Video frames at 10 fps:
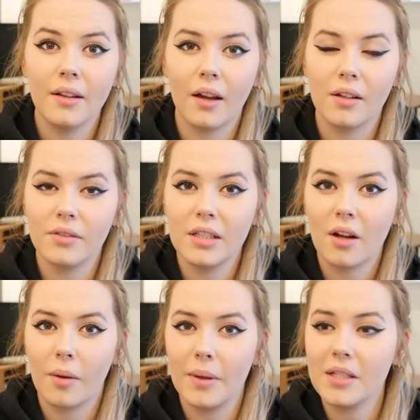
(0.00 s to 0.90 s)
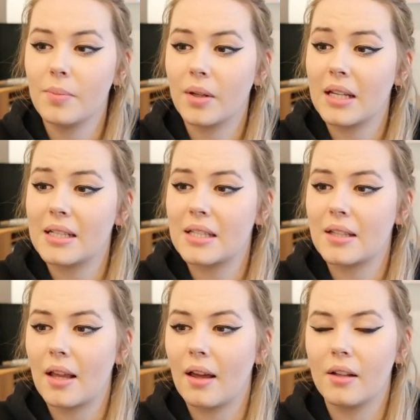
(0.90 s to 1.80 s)
kind of guitar picks, but
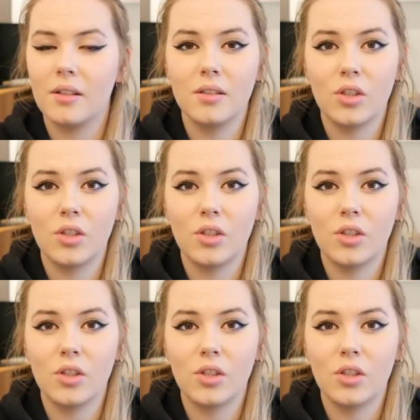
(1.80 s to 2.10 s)
it's uh,